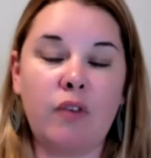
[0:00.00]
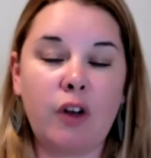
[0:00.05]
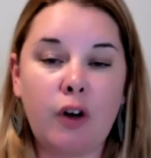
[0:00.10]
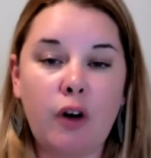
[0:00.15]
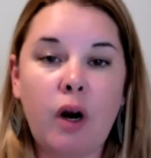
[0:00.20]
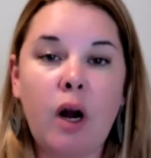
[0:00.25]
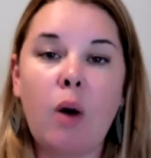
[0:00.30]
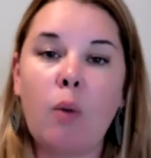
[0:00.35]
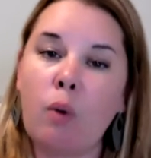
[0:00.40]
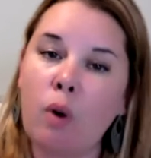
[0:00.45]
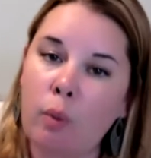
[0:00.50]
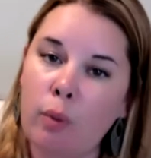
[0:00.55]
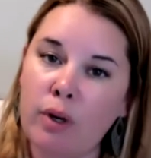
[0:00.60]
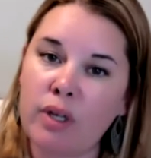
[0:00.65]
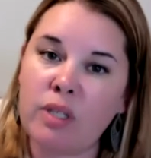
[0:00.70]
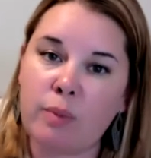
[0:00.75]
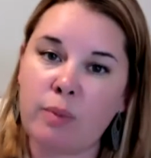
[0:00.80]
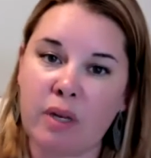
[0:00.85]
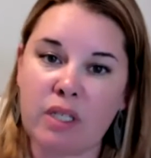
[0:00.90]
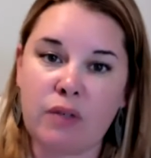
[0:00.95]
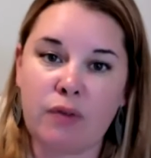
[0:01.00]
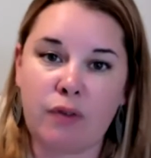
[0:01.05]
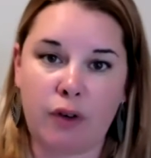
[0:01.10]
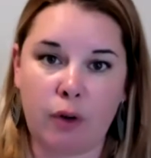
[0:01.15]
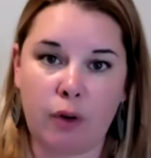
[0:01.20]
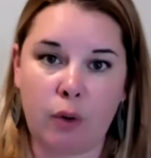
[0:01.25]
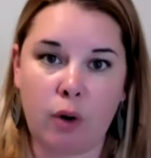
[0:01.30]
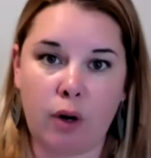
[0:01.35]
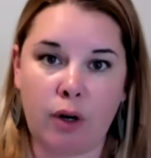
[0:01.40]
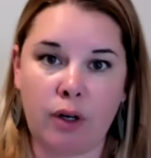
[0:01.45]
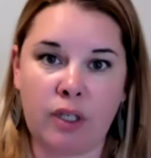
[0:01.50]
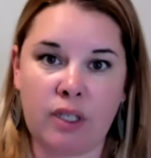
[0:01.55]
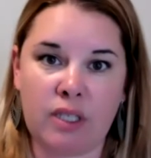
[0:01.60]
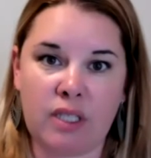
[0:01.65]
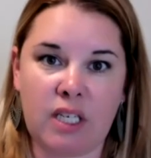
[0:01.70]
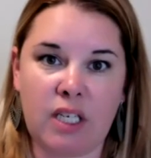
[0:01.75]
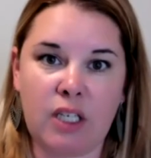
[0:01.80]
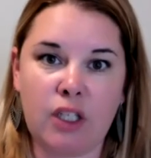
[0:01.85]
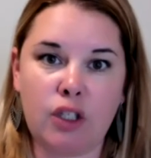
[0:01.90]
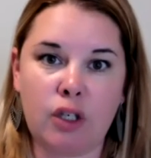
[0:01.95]
Figure out what works best for your
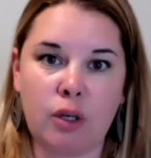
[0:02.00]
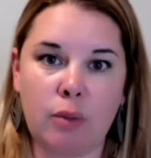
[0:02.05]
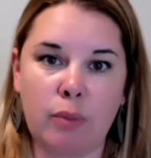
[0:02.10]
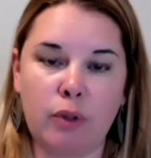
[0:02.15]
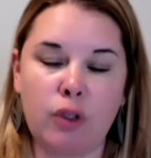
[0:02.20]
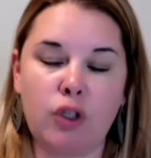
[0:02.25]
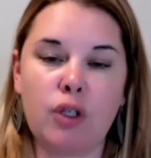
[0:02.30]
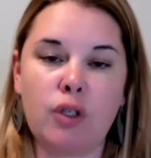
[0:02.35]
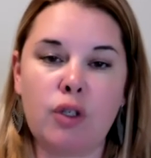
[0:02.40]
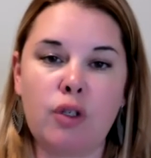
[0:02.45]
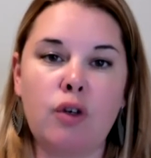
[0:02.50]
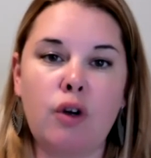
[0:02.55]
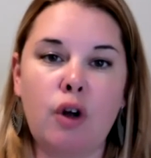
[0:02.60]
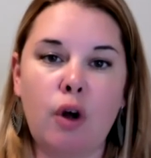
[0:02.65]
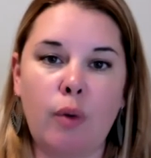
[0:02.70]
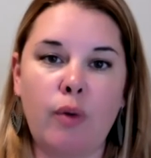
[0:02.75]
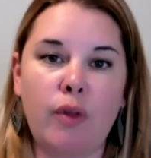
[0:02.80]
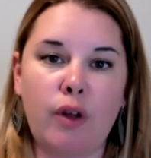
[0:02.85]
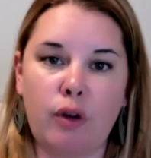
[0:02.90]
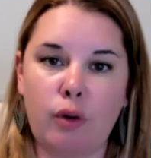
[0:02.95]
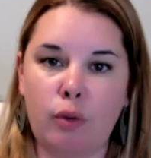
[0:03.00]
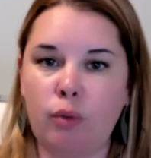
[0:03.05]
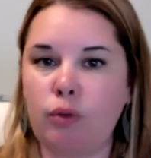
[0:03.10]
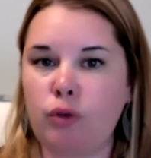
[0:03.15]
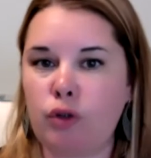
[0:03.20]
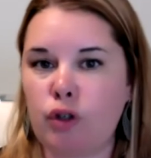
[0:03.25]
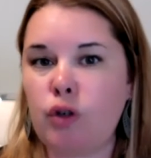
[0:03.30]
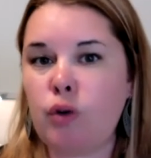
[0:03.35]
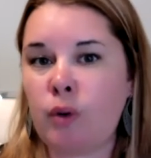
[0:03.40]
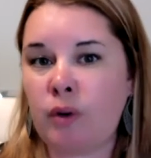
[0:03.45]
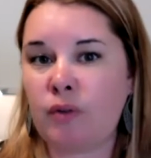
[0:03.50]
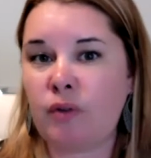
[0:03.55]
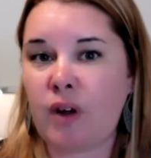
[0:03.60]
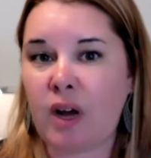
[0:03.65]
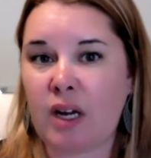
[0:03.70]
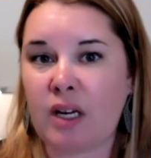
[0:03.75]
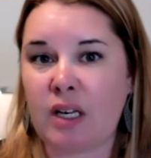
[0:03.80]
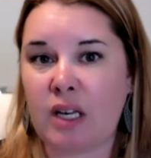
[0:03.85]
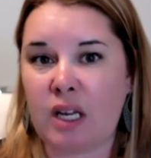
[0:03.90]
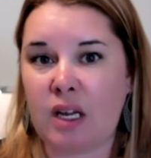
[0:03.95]
organization, but just know that you do in
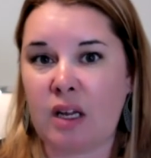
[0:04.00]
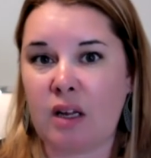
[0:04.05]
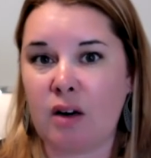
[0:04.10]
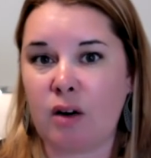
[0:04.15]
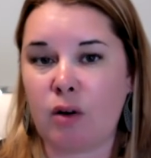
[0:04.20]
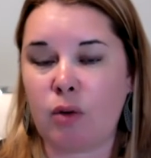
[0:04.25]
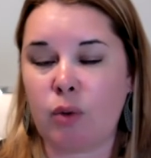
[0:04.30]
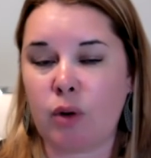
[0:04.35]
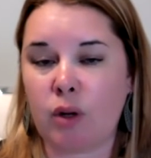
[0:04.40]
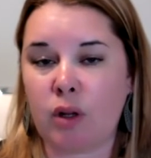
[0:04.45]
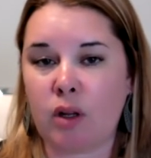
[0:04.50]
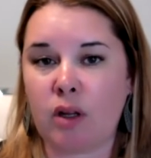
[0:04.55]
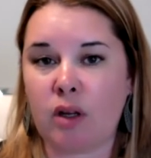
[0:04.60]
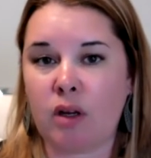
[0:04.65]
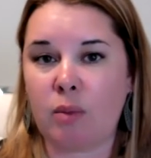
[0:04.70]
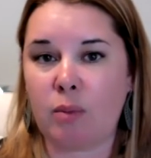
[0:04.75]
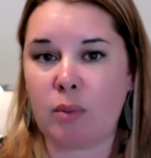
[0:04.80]
fact need a really